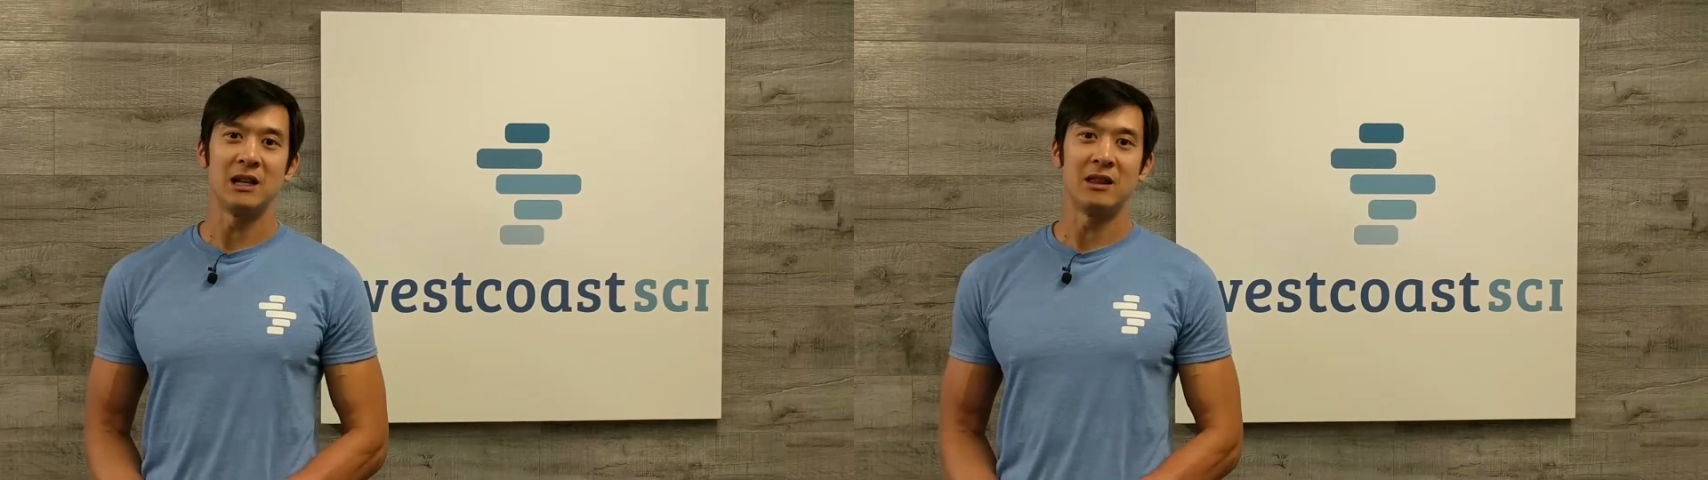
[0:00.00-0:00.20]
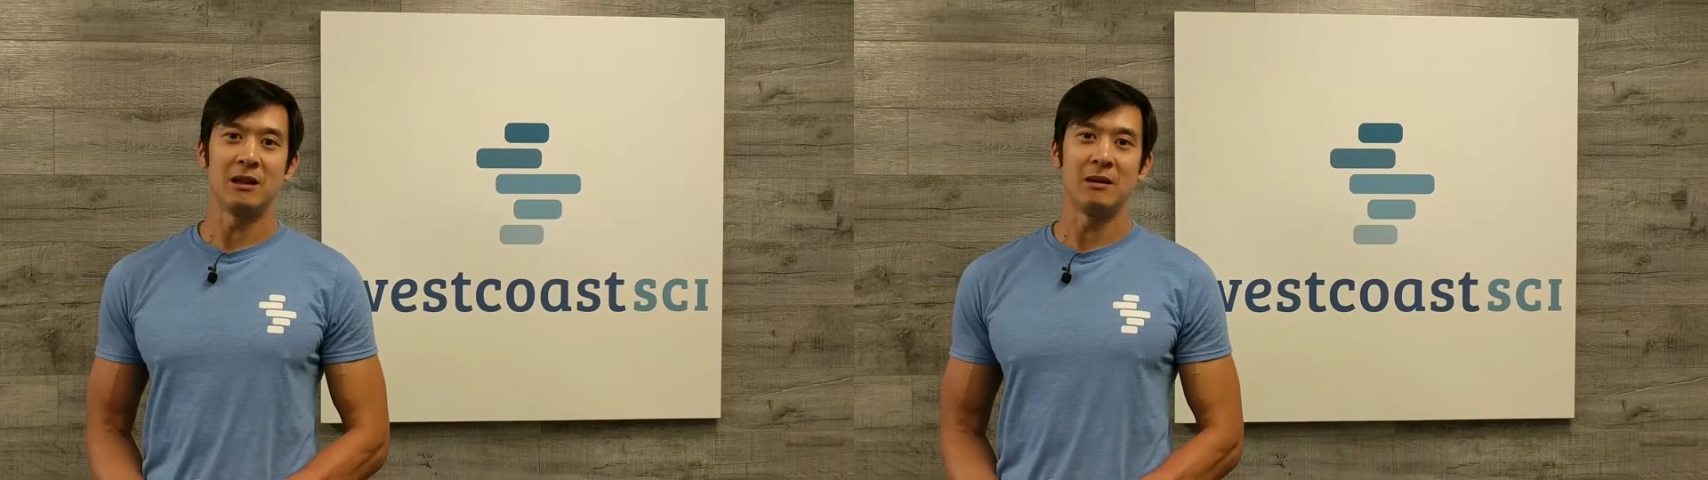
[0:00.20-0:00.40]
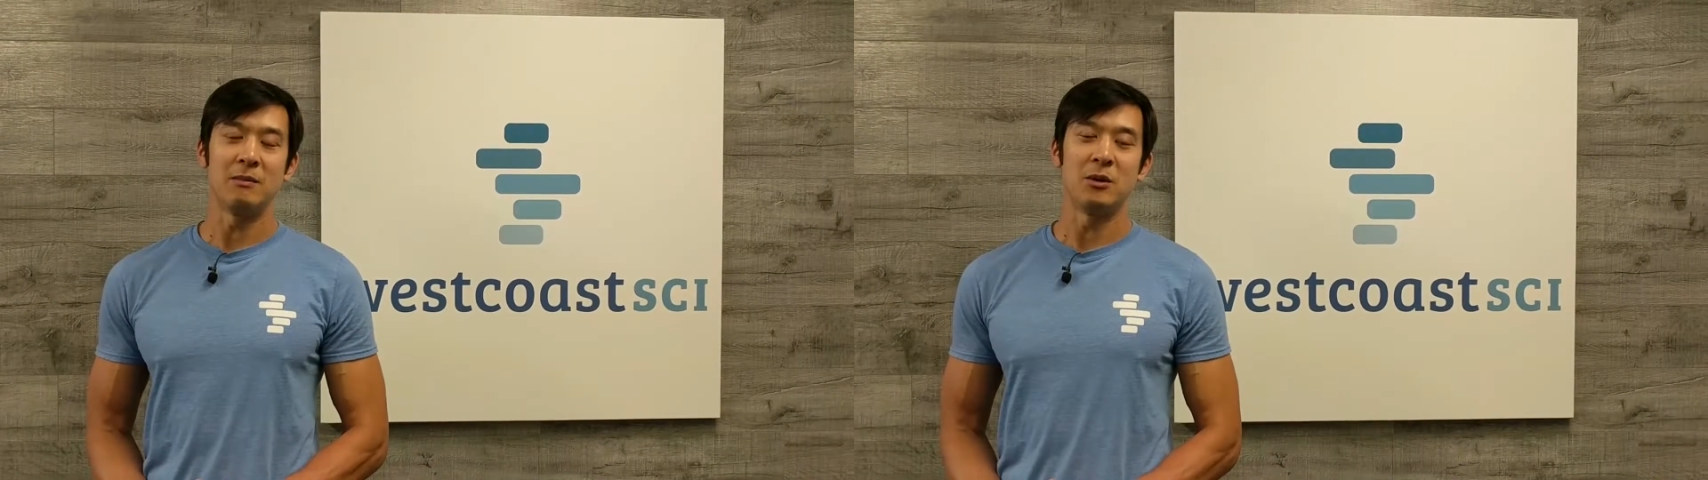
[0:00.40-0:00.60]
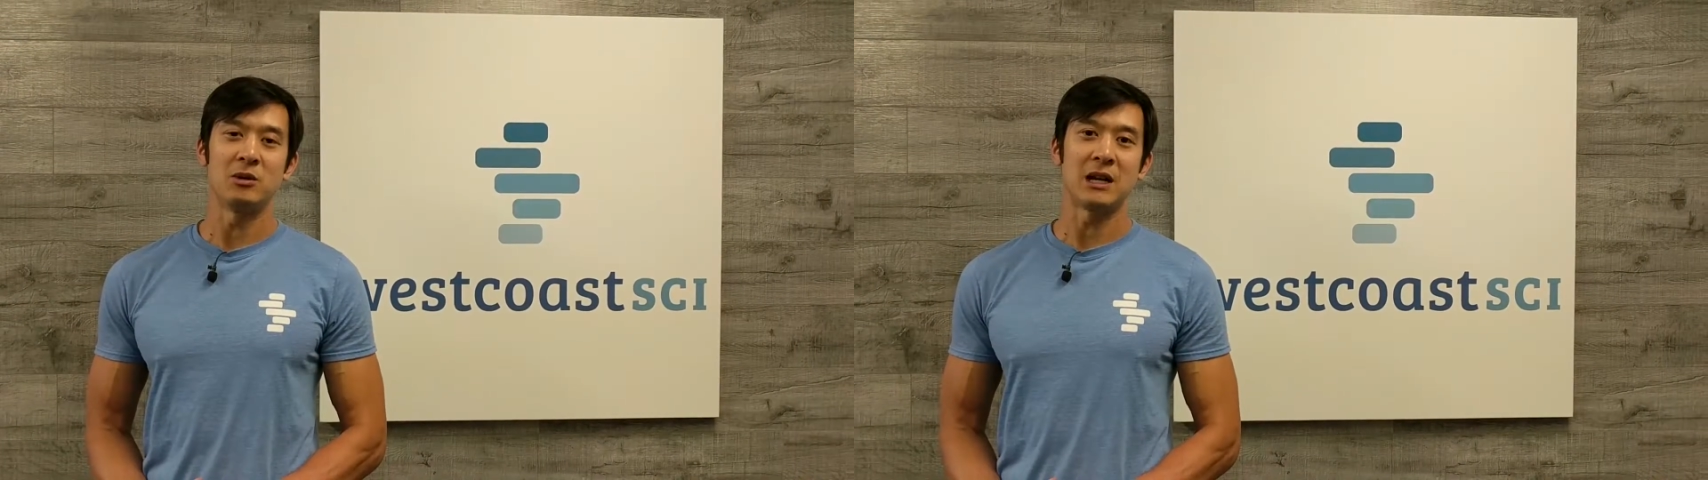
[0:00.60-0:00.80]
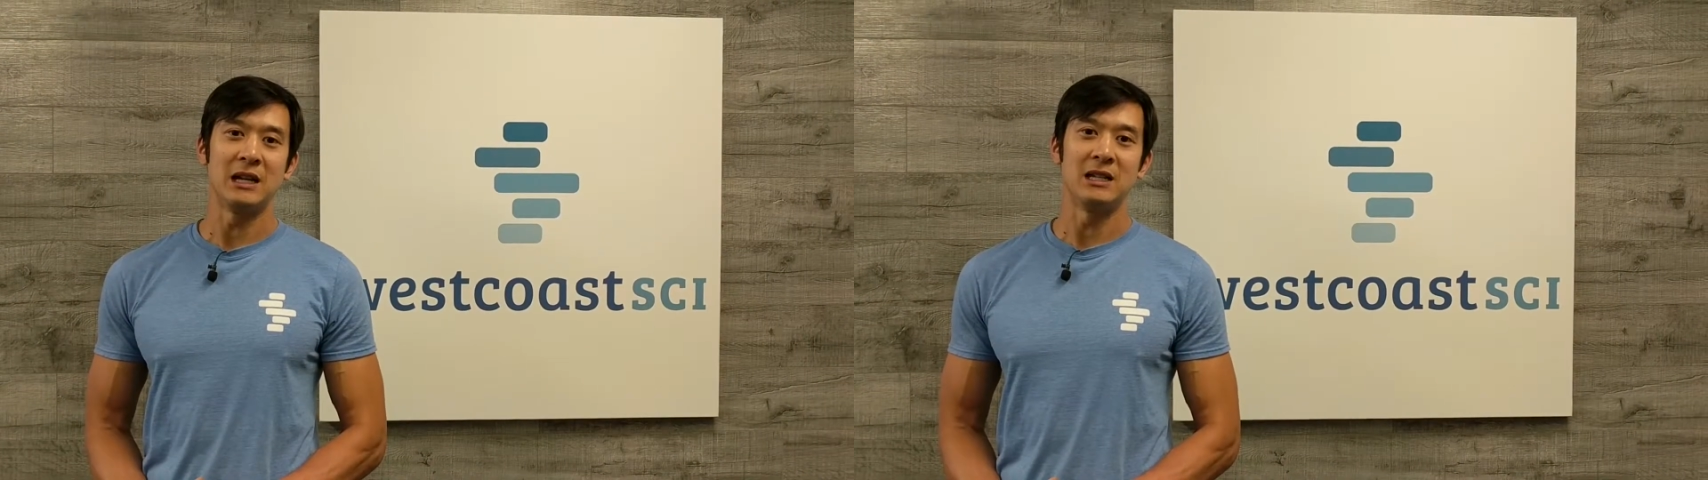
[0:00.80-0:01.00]
in the
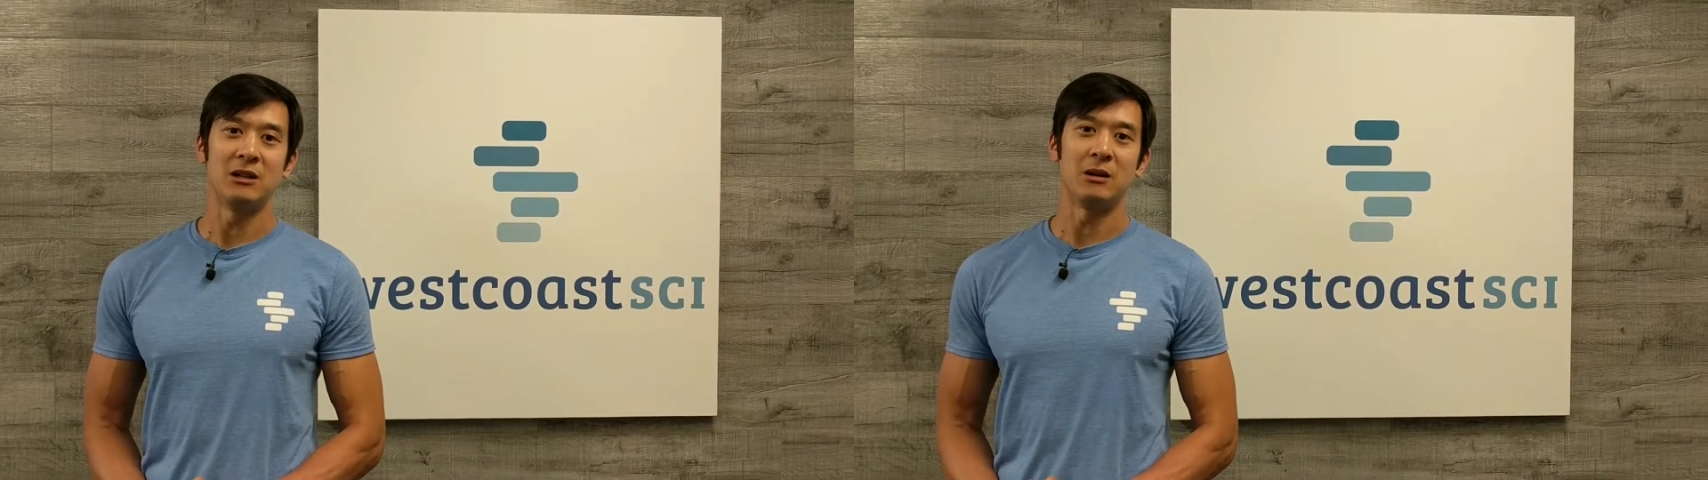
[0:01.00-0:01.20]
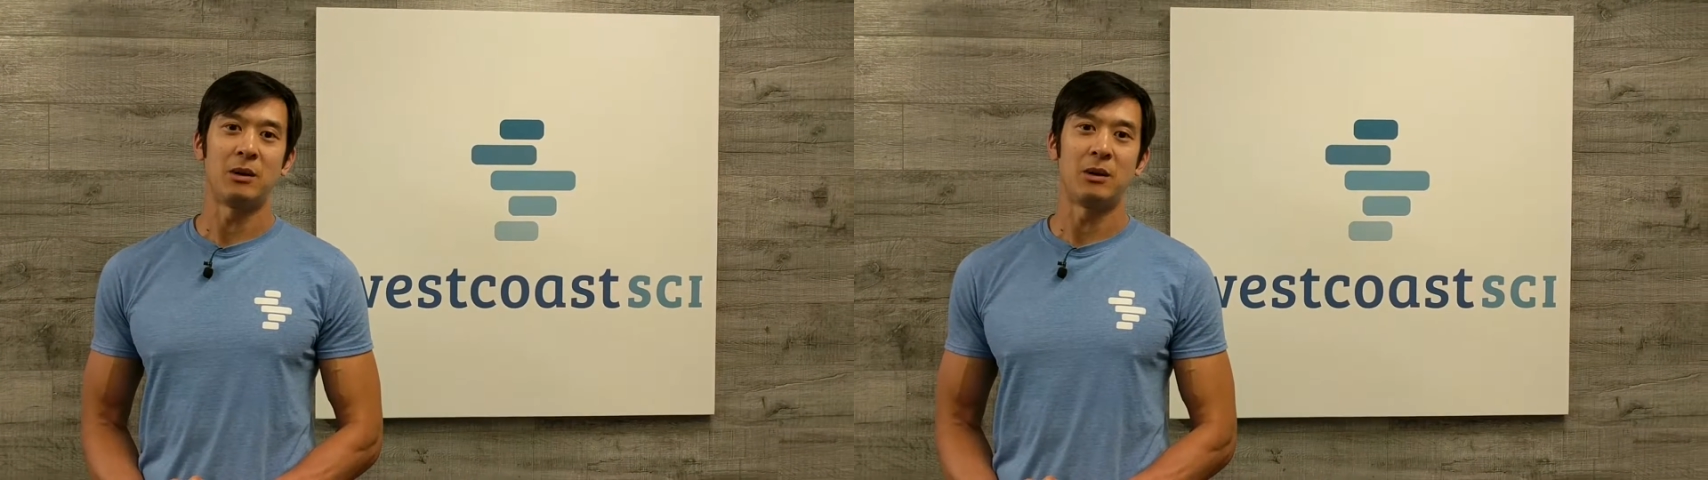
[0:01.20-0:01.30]
most ideal